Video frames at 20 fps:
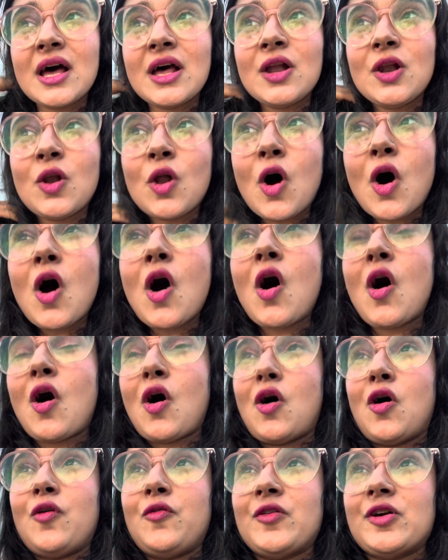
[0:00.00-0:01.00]

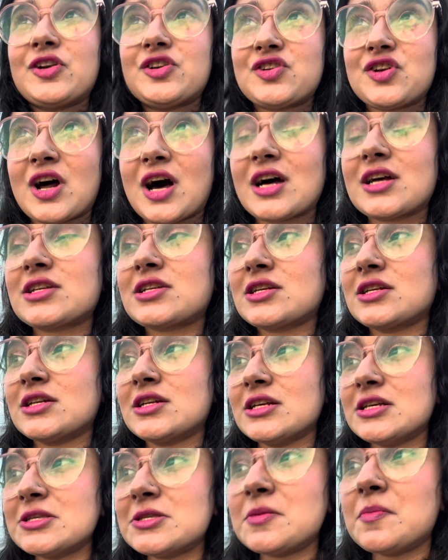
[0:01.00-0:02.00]
Law of attraction
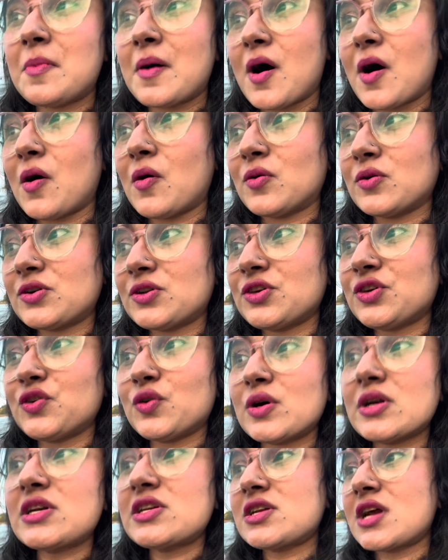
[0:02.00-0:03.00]
is about you
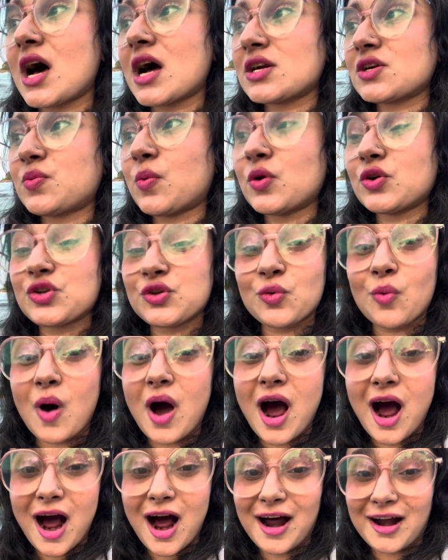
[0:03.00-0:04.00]
attract what you
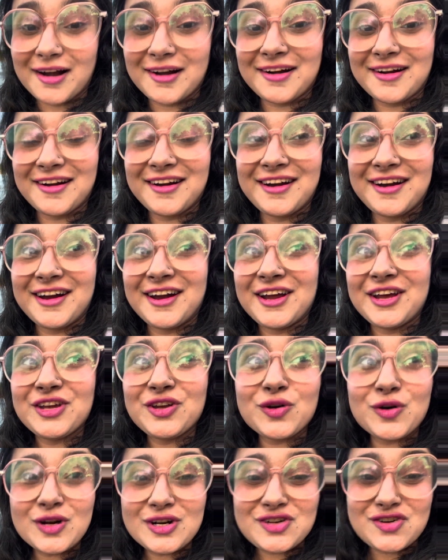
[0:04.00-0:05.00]
are.
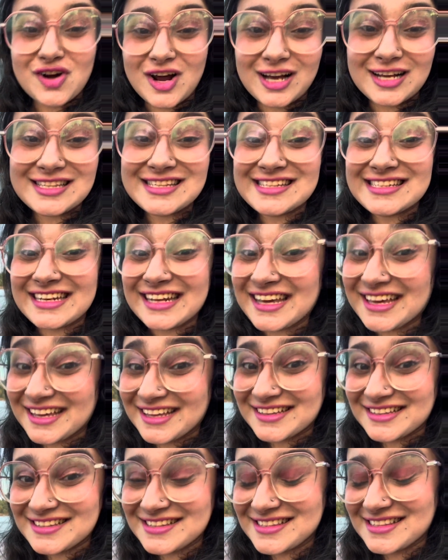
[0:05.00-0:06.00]
You attract
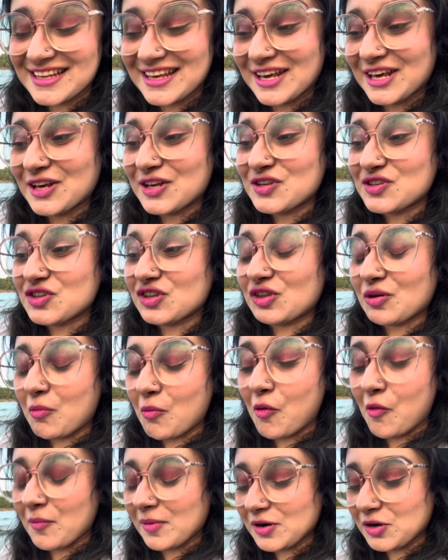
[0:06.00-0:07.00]
states. So the
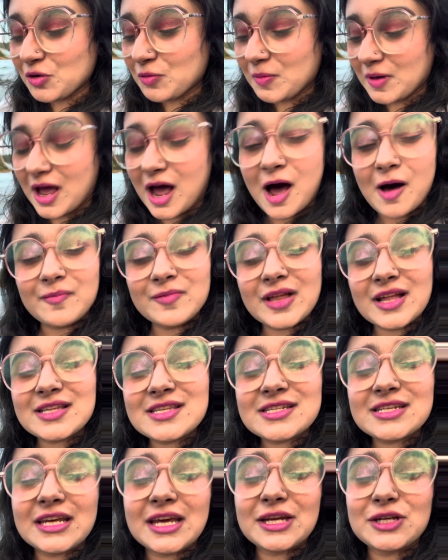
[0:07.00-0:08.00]
moment you become that
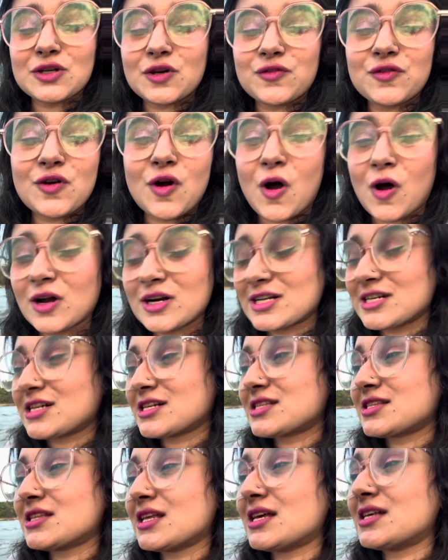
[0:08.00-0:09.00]
state of
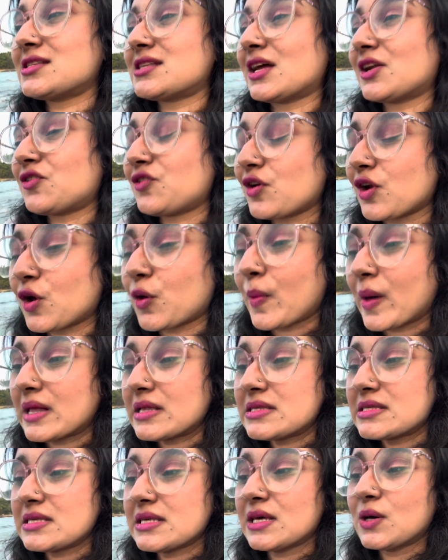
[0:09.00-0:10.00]
consciousness, that
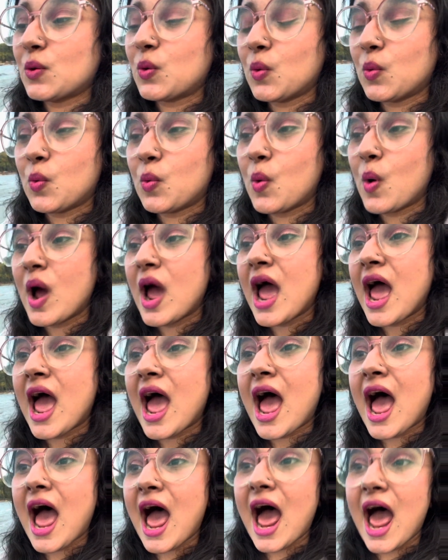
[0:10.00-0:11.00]
frequency who
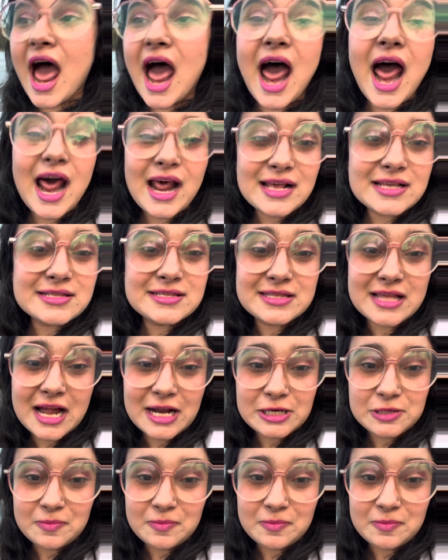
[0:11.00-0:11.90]
has that